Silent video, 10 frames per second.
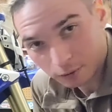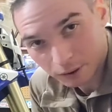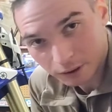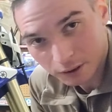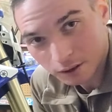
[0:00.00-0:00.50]

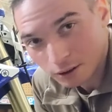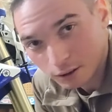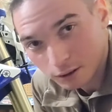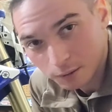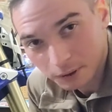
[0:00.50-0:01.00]
reeds
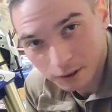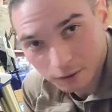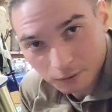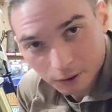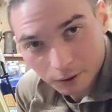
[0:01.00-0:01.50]
just because I
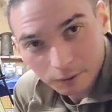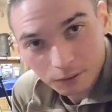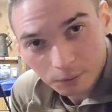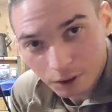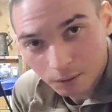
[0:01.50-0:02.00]
figured they're
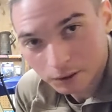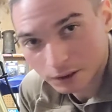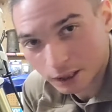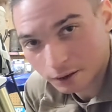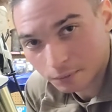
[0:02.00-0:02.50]
probably
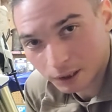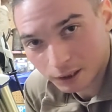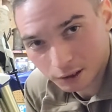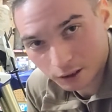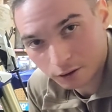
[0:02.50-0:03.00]
tired. The bike has
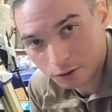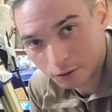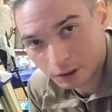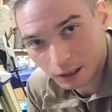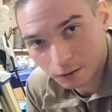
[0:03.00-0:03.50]

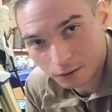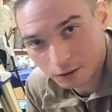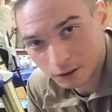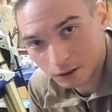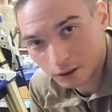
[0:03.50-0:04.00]
120 hours
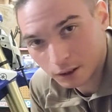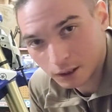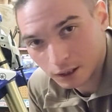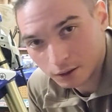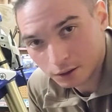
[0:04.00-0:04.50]
on it.
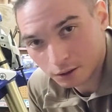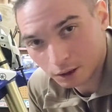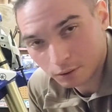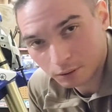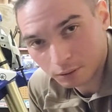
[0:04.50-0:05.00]
So I
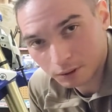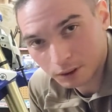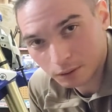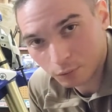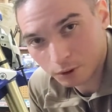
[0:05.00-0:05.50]
went with
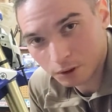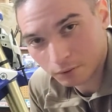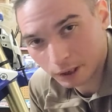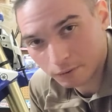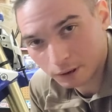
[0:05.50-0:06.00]
the Boyson
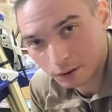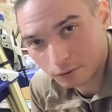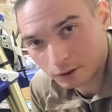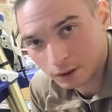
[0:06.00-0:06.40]
Rad Valve,